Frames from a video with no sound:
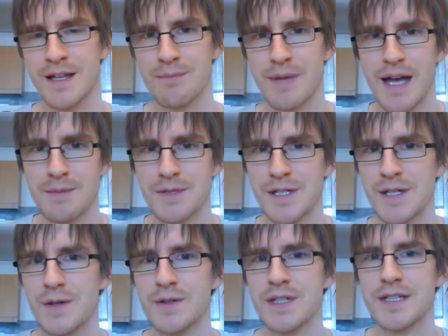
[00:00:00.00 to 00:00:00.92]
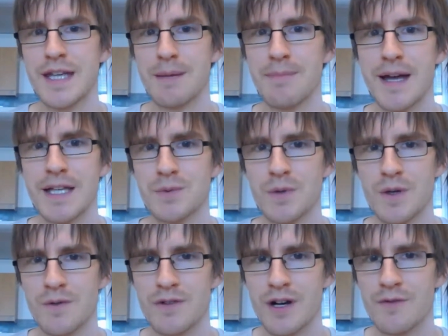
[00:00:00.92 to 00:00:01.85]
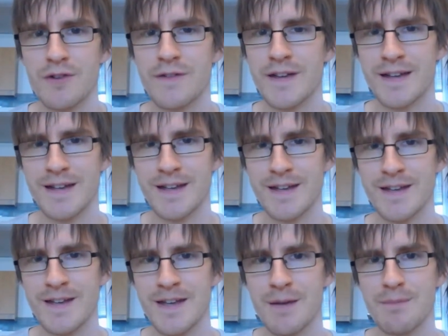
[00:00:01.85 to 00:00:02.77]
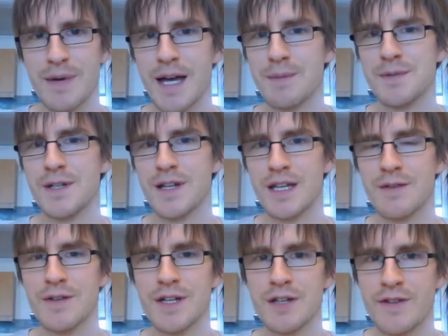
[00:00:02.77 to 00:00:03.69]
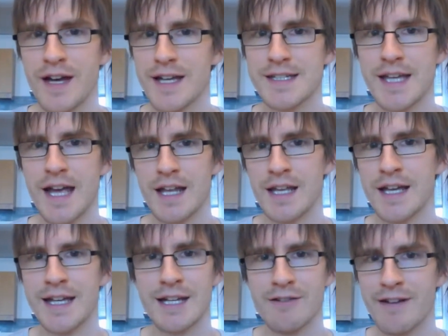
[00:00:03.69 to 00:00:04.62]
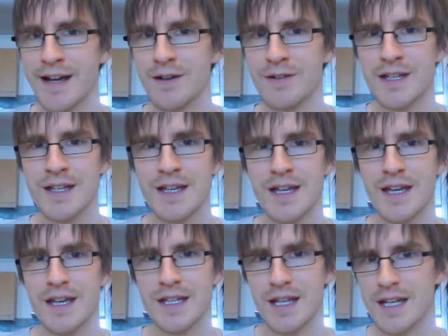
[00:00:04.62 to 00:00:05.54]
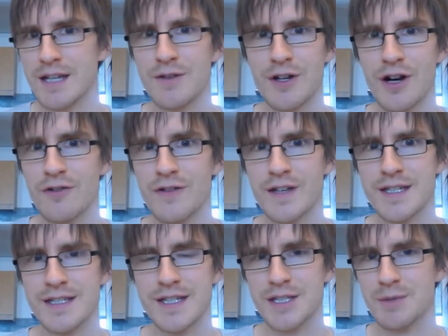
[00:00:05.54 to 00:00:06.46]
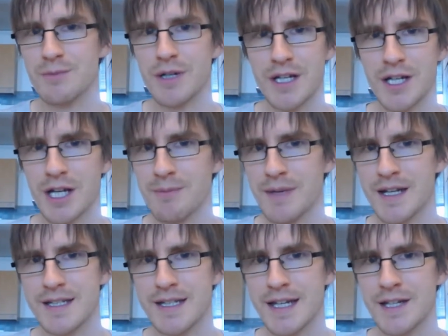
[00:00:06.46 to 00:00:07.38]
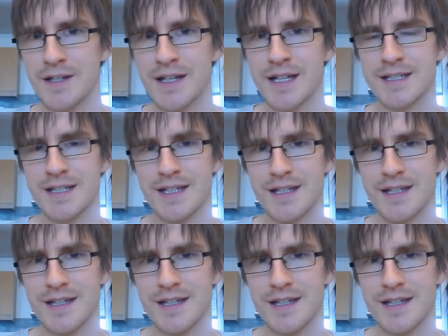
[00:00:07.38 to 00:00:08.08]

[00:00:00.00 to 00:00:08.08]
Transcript: Perhaps you use the same password for everything. Perhaps you leave your device lying around, you leave your office and someone can come in and take your data.